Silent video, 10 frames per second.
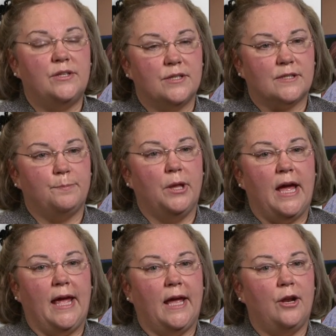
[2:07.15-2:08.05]

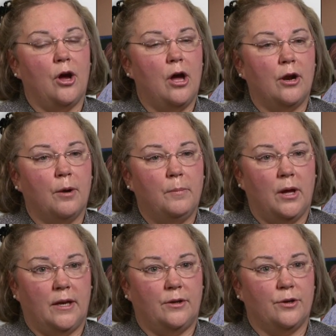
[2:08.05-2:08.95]
displayed on our
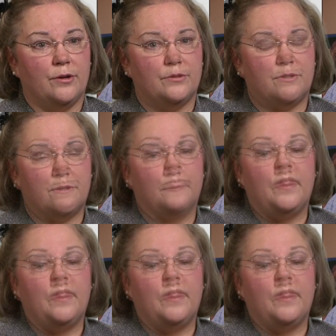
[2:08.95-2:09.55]
monitors.